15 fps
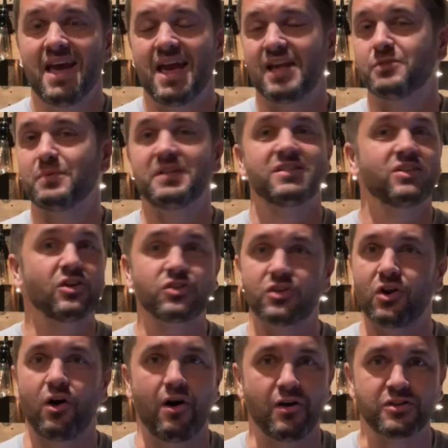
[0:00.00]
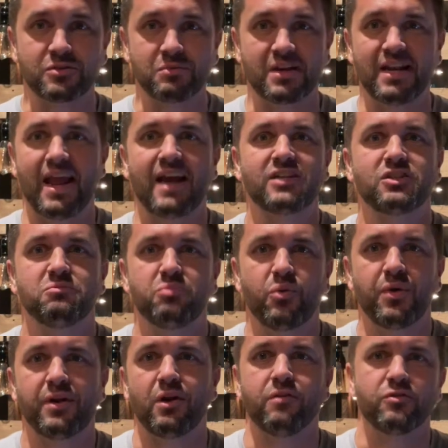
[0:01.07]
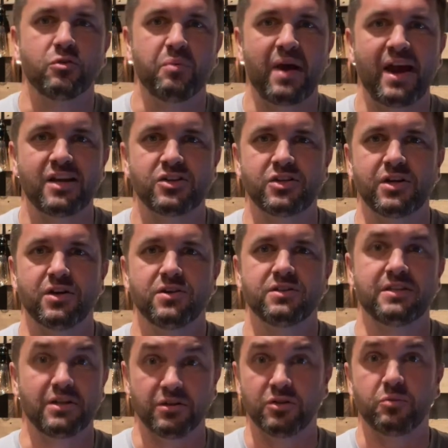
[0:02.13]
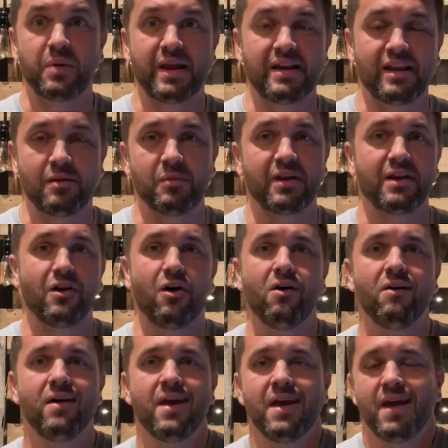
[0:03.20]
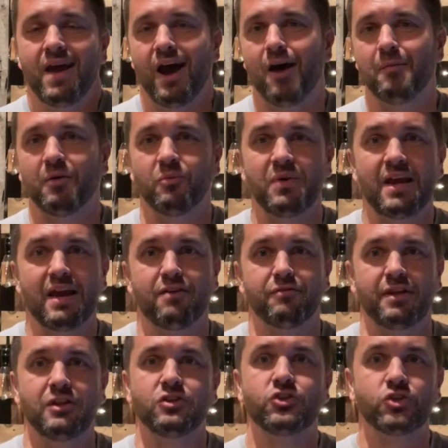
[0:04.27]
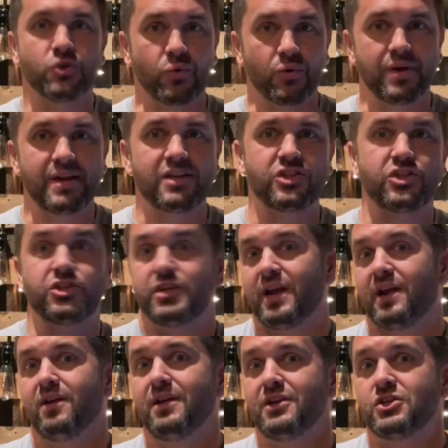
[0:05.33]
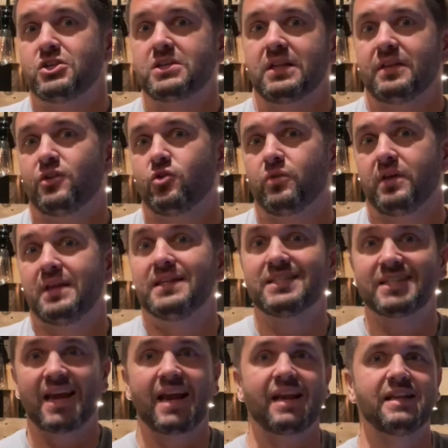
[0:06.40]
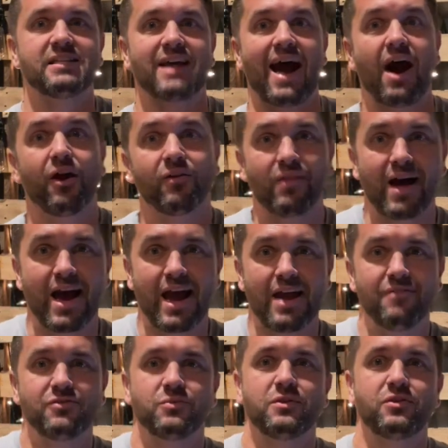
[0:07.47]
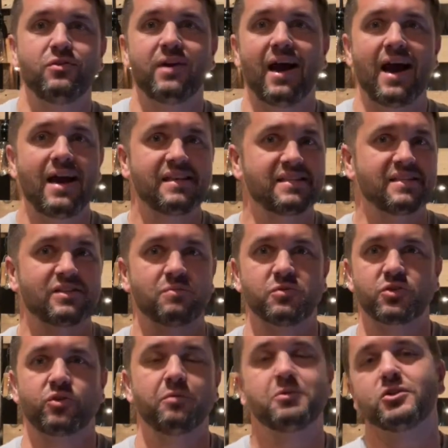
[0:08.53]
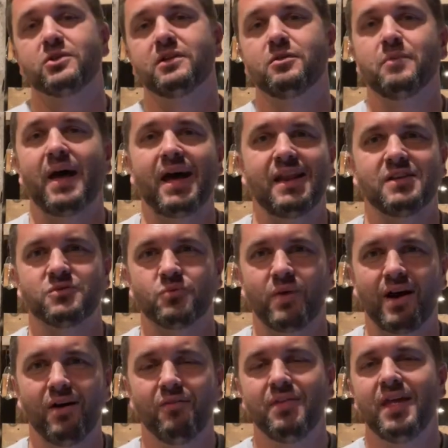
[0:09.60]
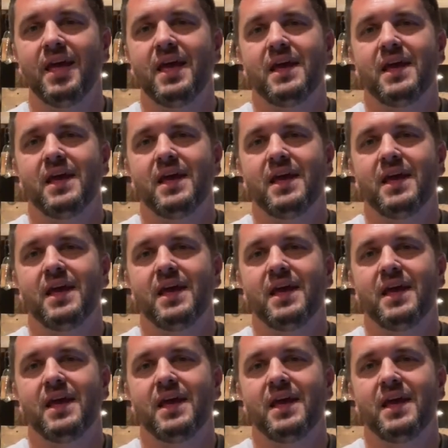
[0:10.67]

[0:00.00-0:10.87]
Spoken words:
It's been such an awesome connection point over the past years during the pandemic and all. And we have enjoyed sharing just a little insight into our lives with you guys and some scripture into that as well.